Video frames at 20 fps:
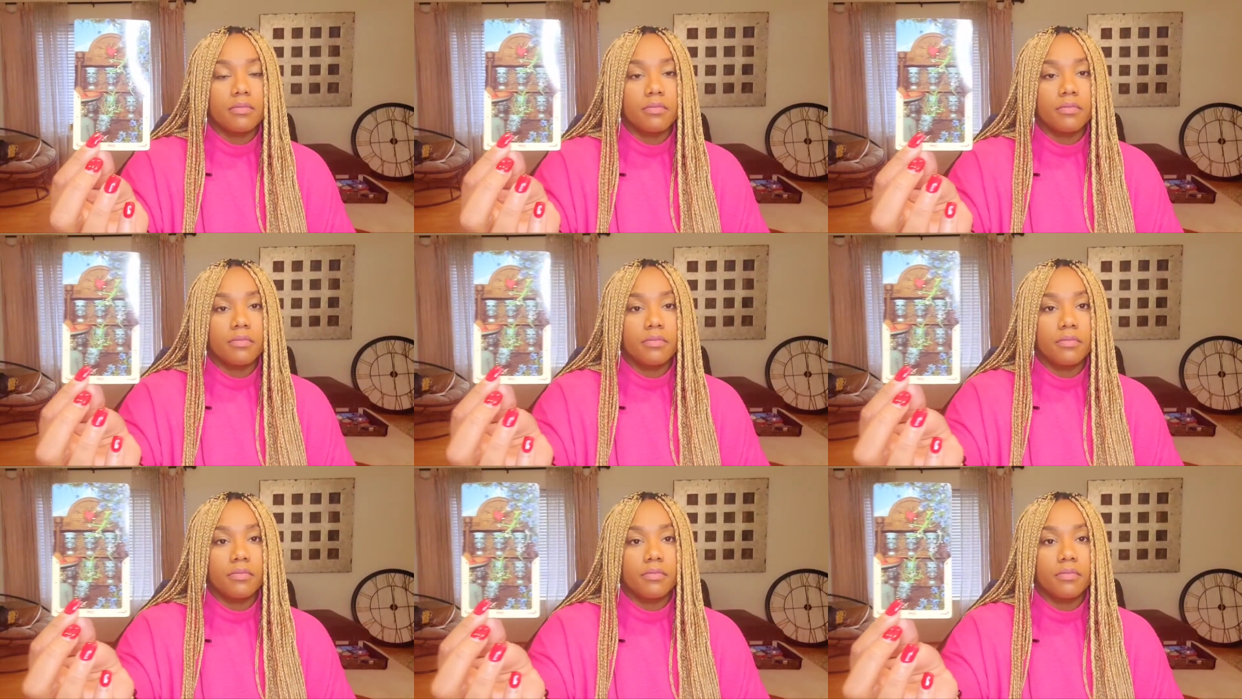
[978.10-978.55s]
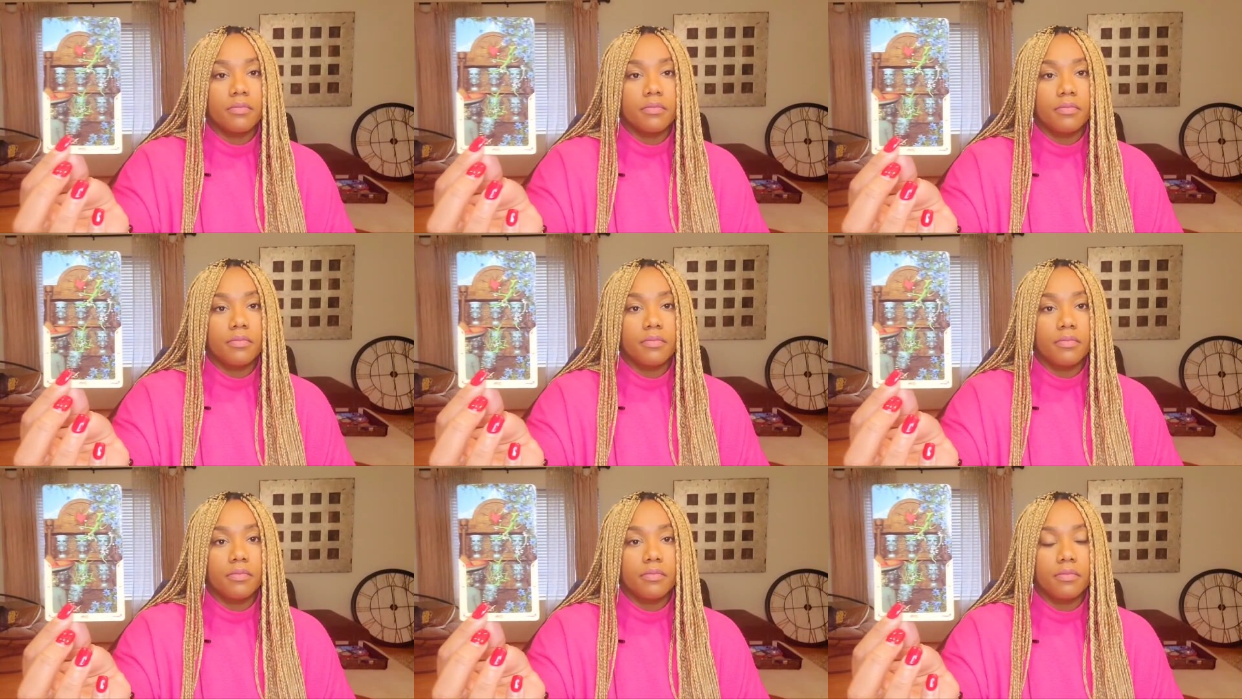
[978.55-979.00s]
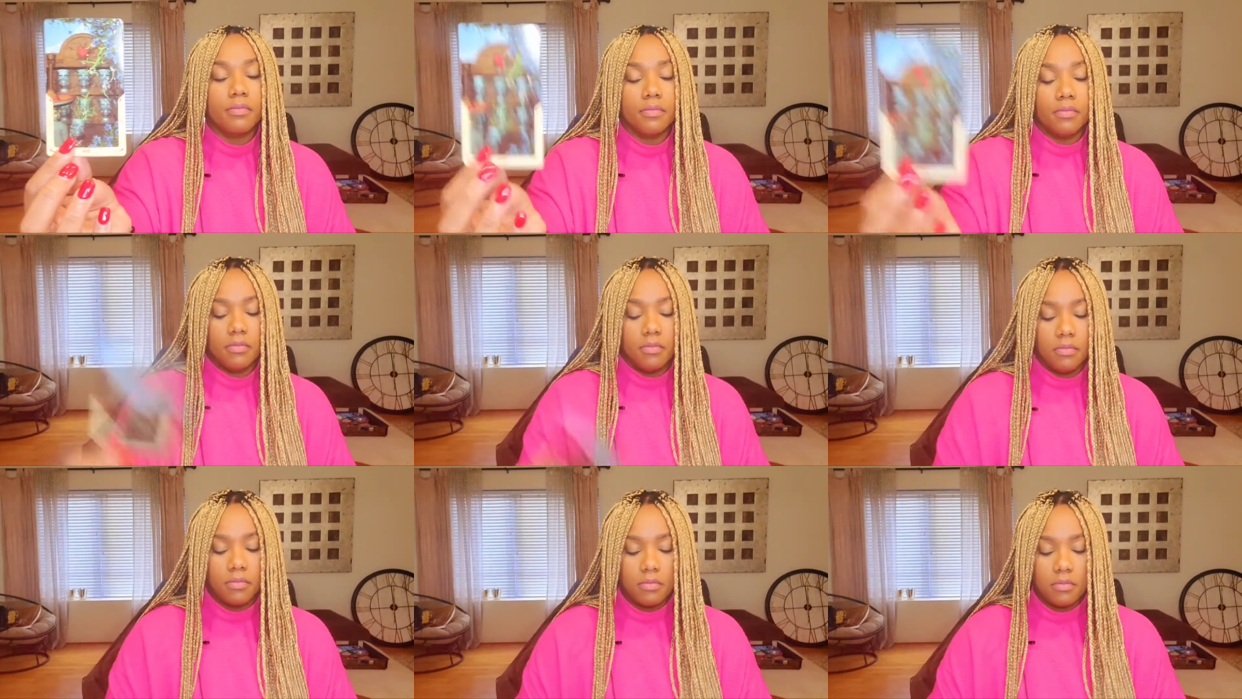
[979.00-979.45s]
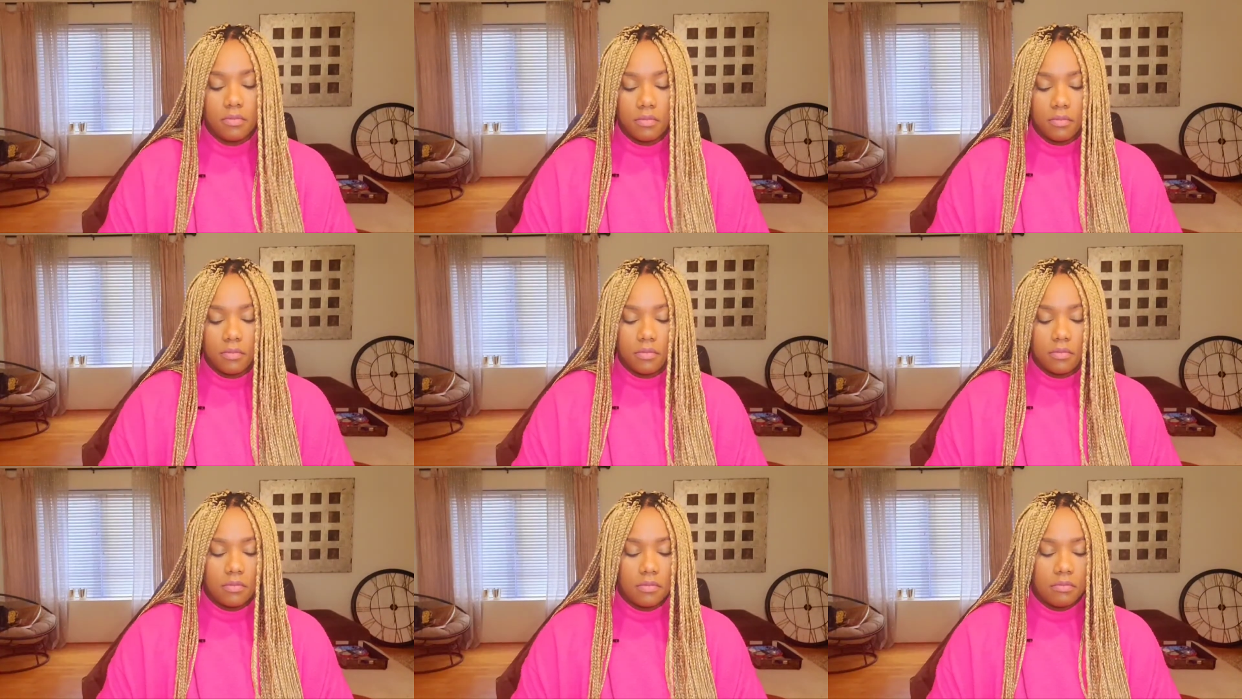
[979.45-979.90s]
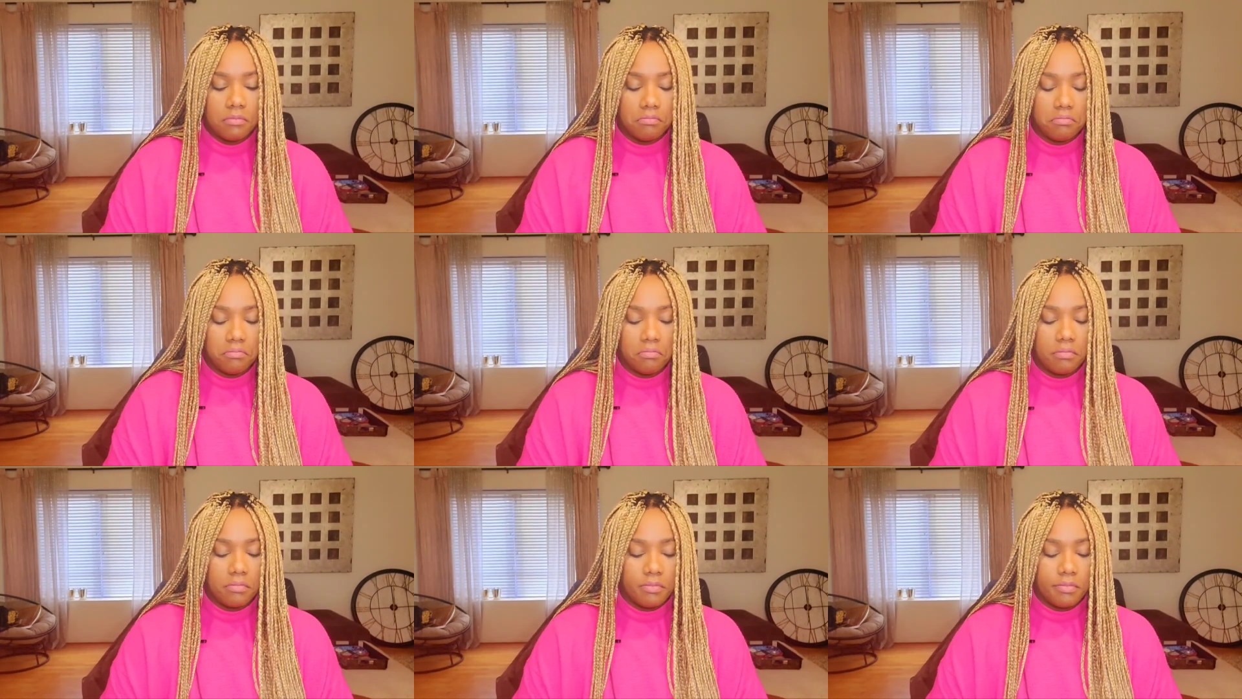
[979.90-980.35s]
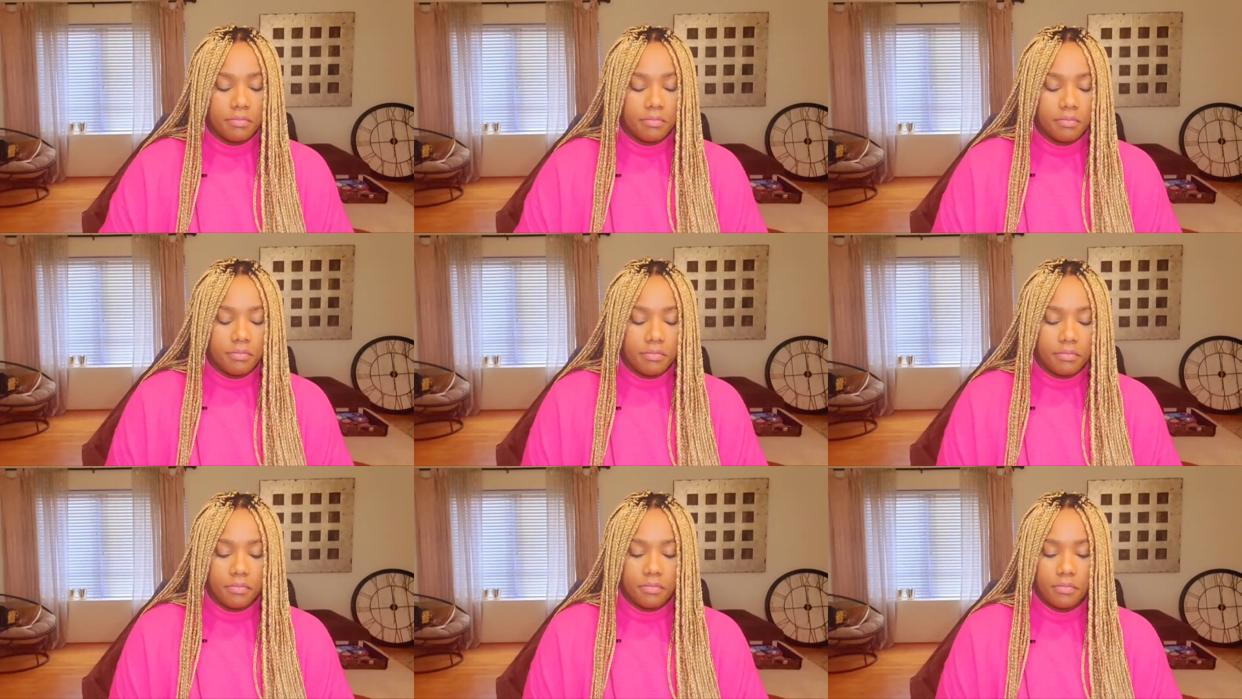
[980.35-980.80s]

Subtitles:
Nothing is said.